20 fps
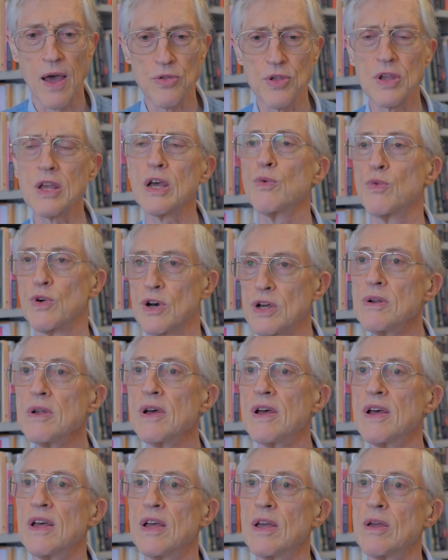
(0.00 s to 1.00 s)
I think I would
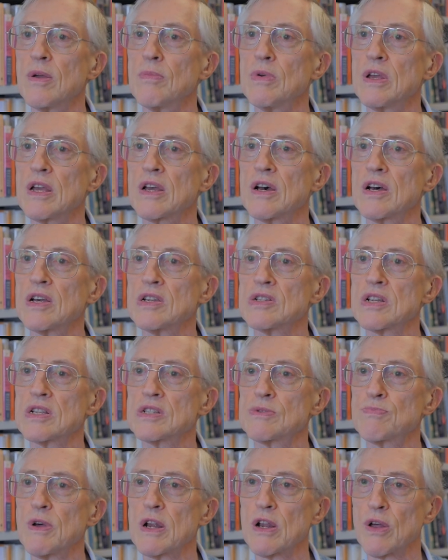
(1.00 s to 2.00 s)
because
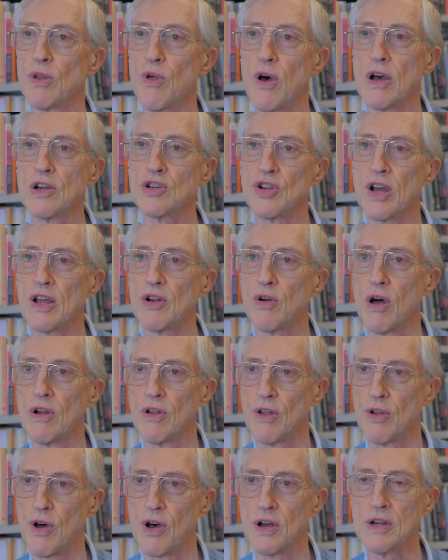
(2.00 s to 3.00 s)
it's been a long shot
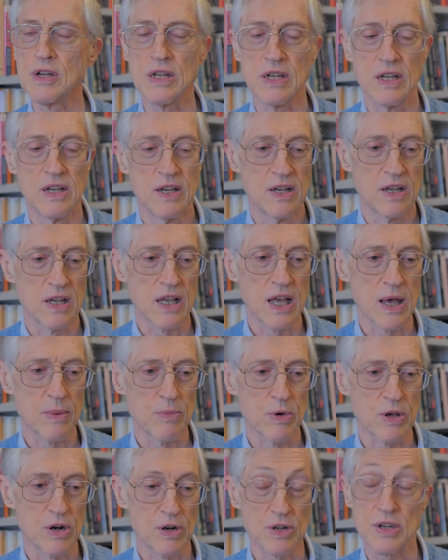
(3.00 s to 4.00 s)
all along.
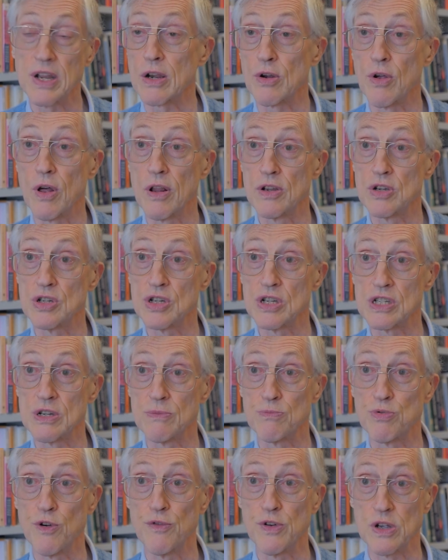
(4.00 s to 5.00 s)
But our technology is
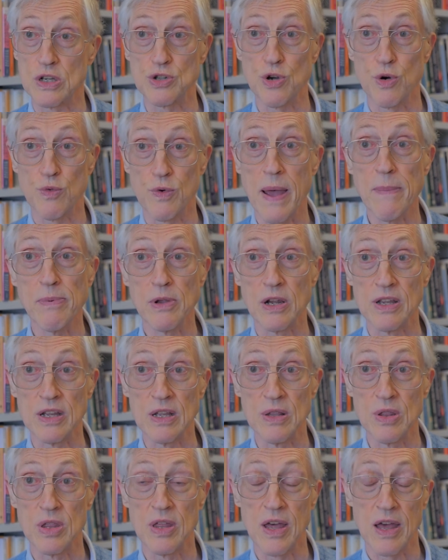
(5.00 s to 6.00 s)
improving so
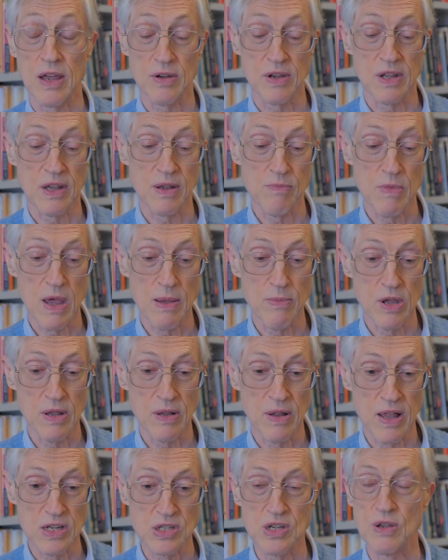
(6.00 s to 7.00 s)
rapidly that it may be
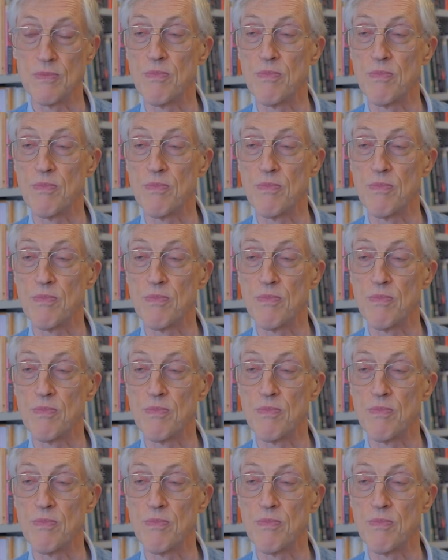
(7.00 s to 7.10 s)
less